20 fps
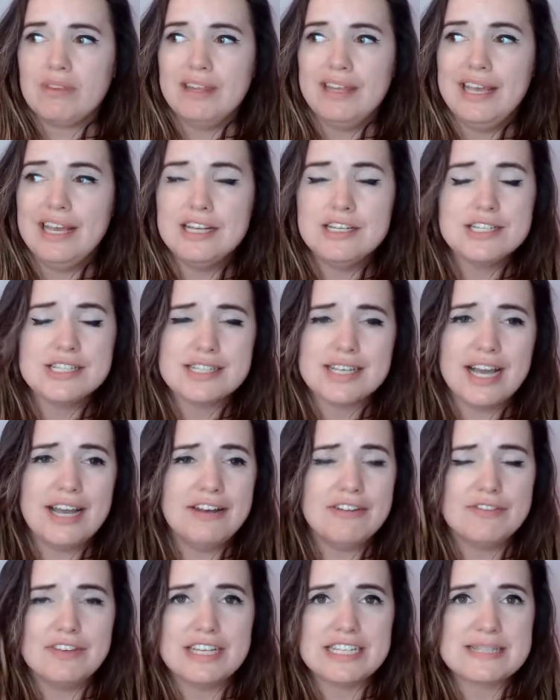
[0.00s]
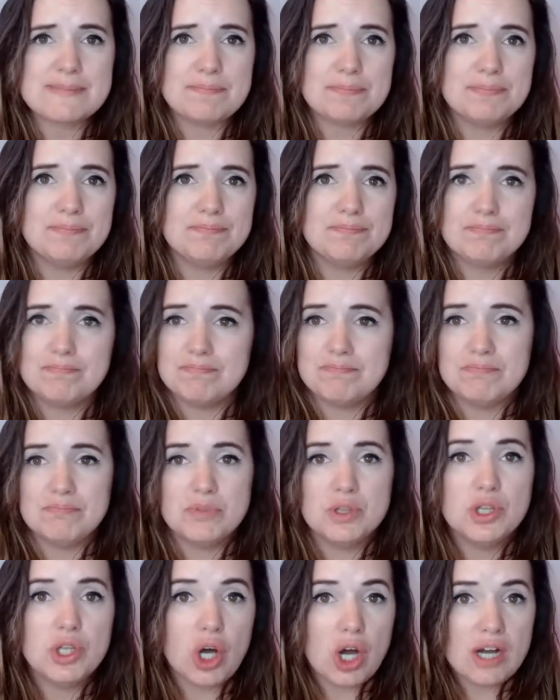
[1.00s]
it just kind of gets
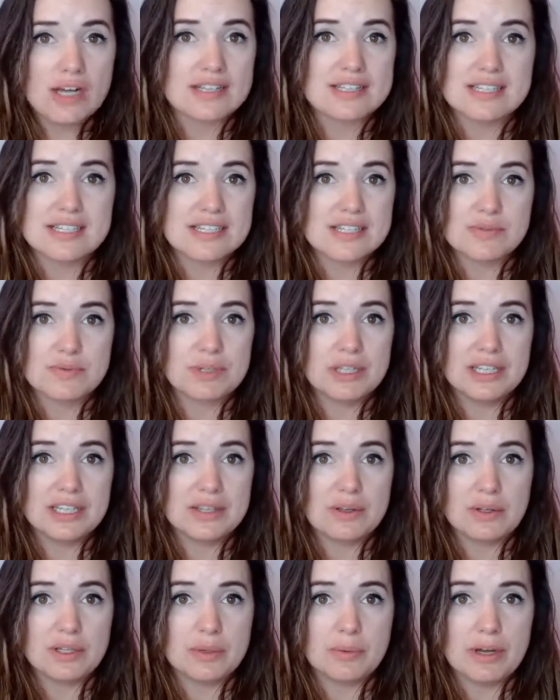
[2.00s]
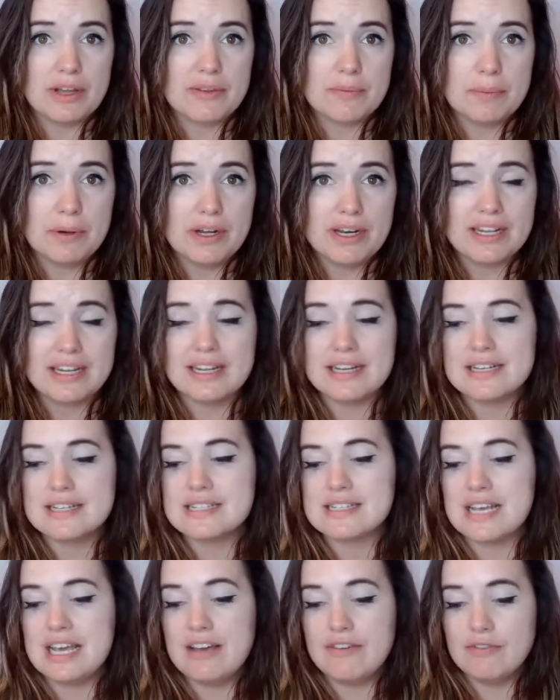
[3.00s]
lost, is really the only way to put it.
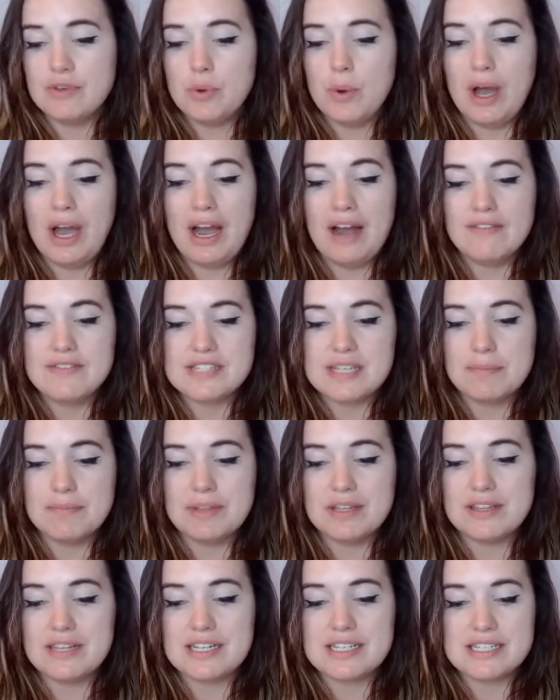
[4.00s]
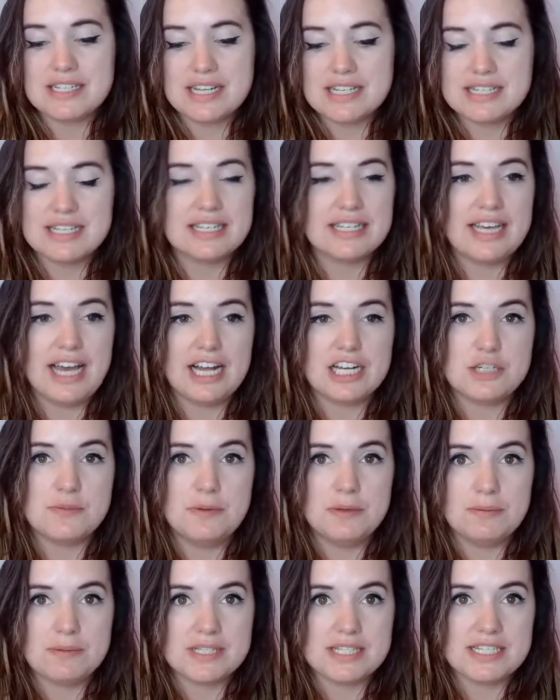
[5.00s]
Is if you have something that doesn't catch
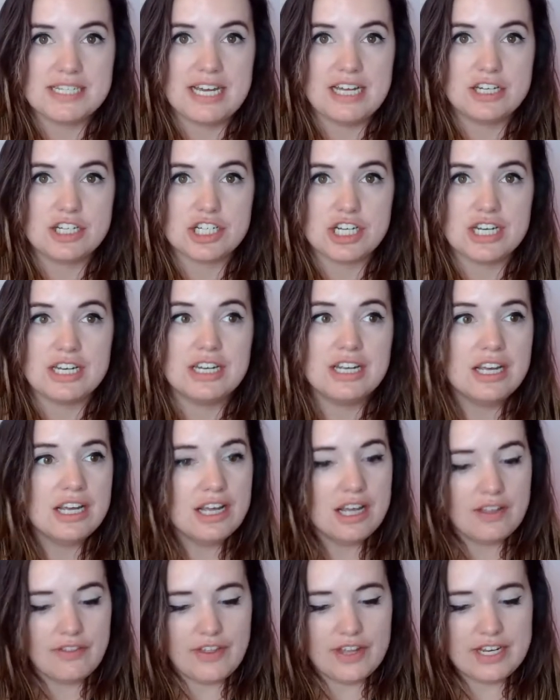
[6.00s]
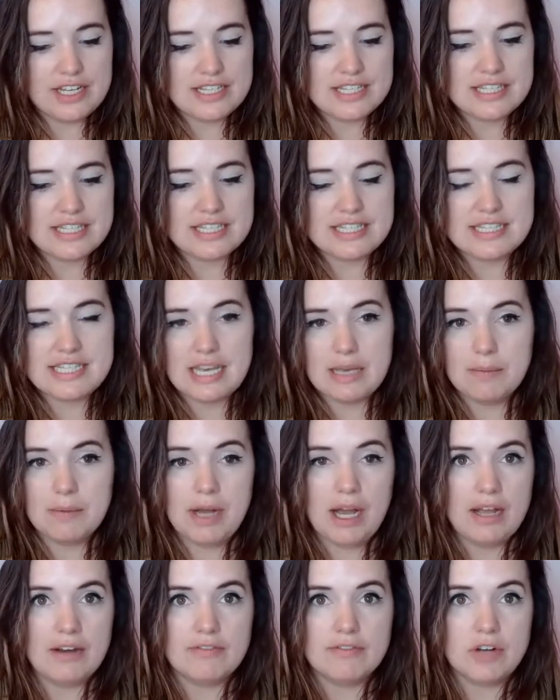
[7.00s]
people's attention, that is the same
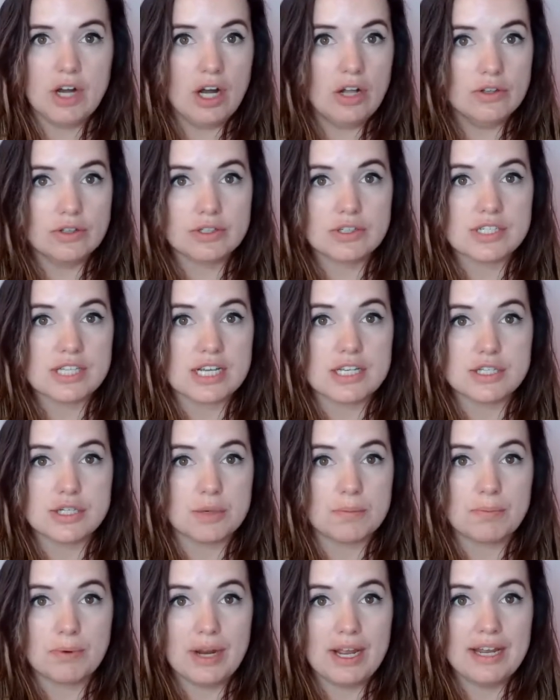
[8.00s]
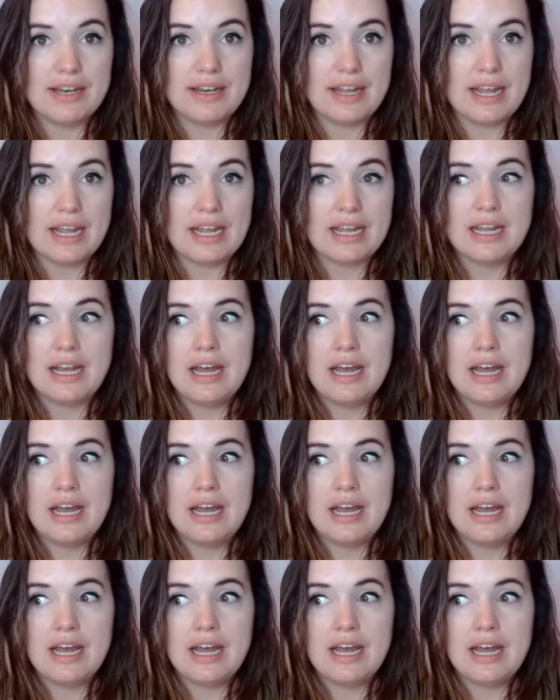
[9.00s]
kind of colors as your branding,